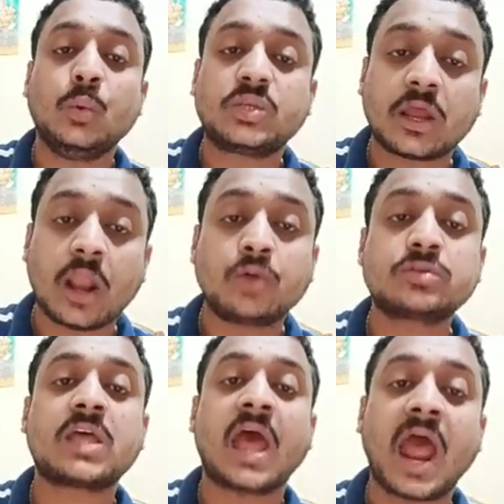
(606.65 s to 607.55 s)
which
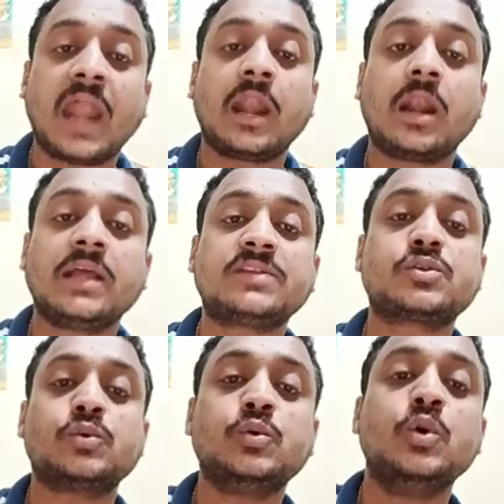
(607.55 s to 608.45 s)
allows the hand and legs
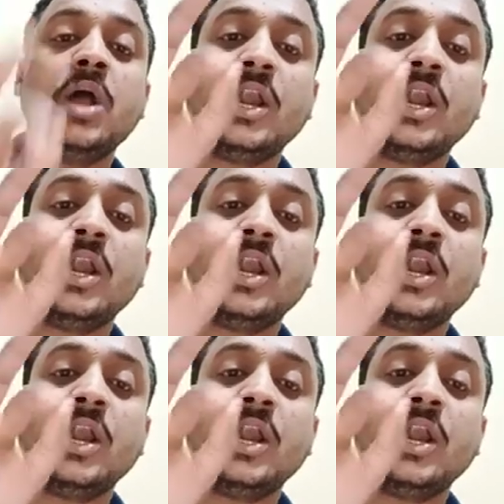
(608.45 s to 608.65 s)
to do